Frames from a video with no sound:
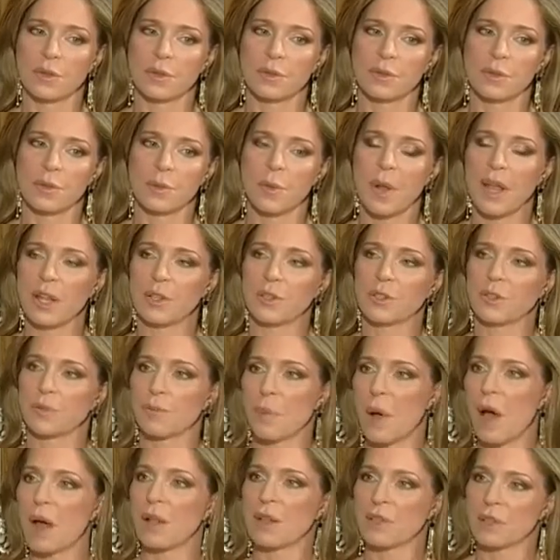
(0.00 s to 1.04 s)
the range of
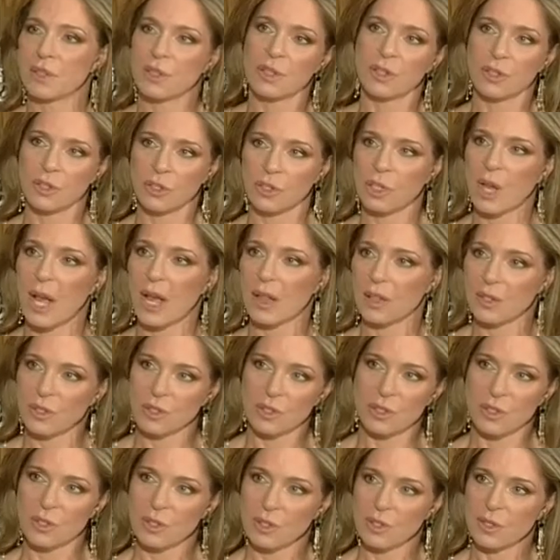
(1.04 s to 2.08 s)
policies and
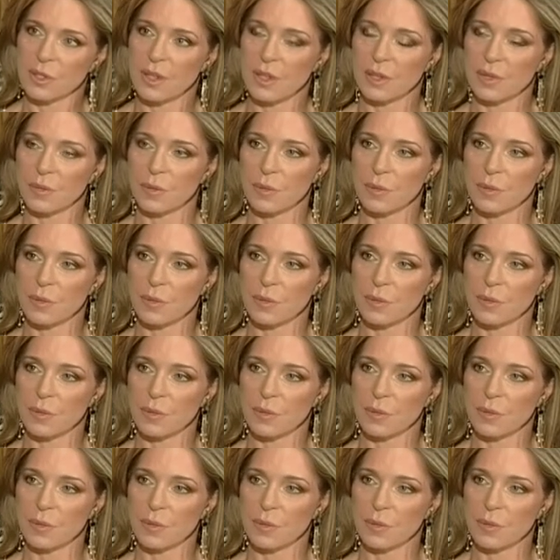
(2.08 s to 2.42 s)
challenges that